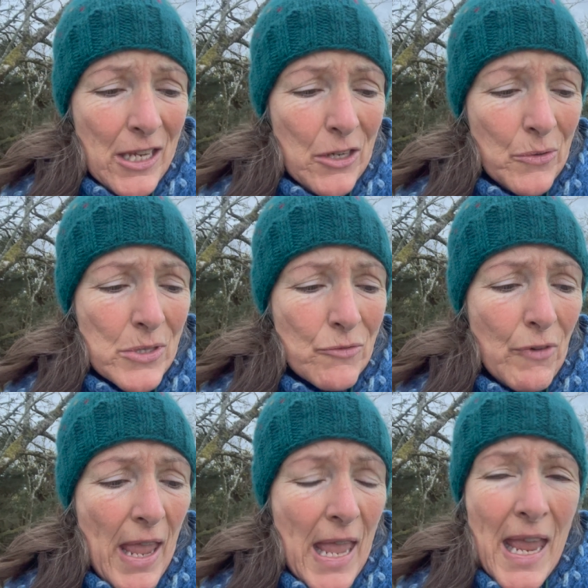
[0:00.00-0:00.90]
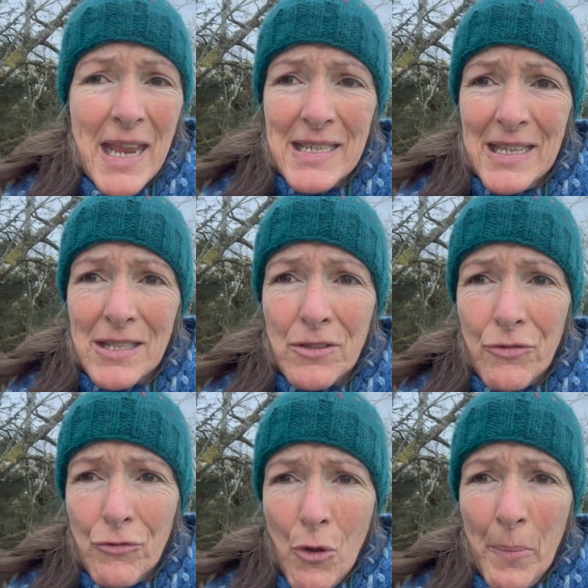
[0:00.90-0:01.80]
you know, it's red, it's
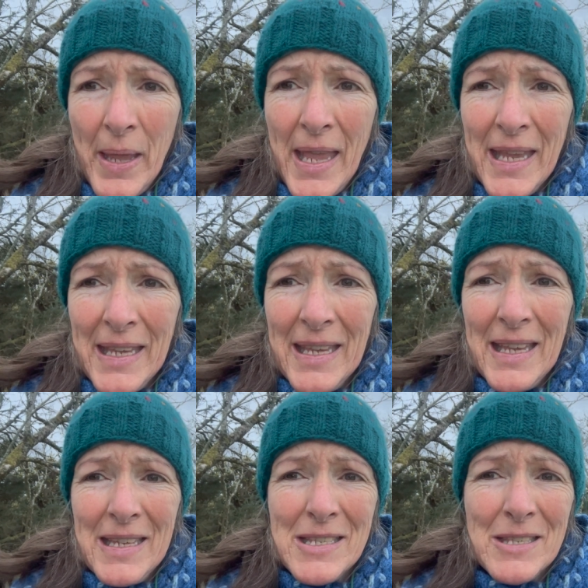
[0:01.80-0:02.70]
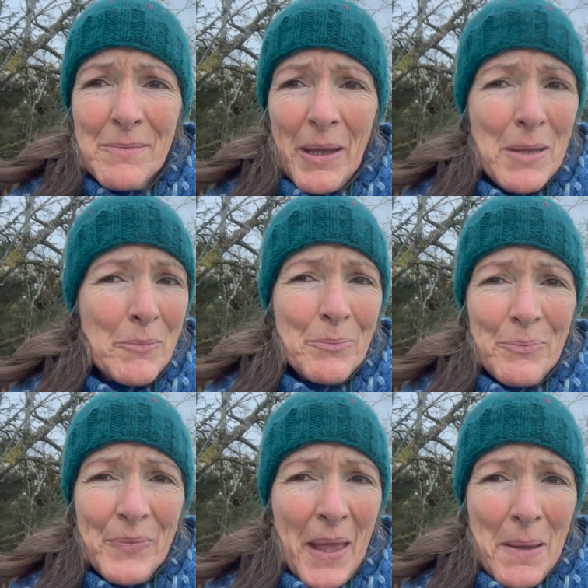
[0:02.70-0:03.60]
throbbing, it's might
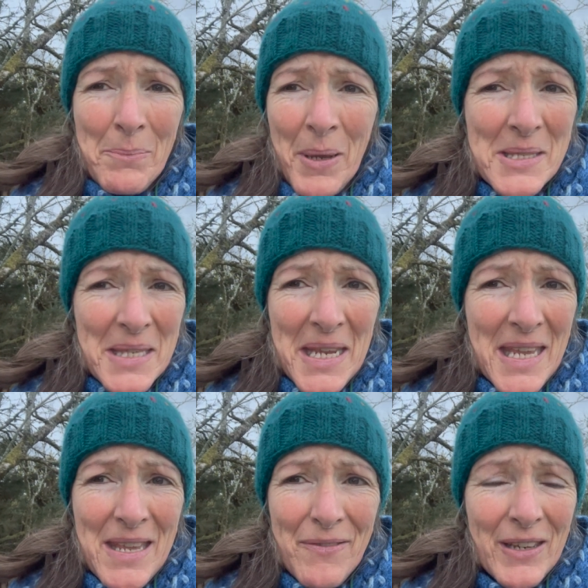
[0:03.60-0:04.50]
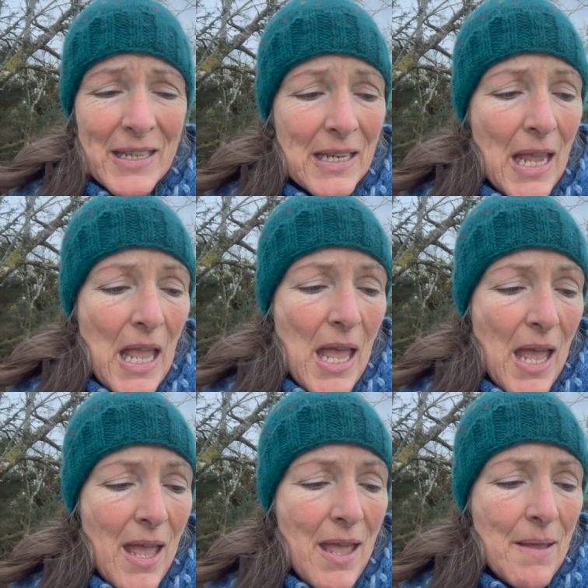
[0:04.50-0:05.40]
get pussy even,
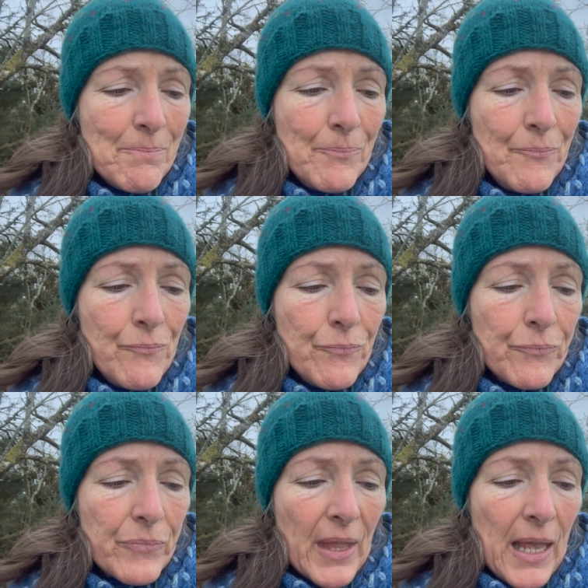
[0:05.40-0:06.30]
um,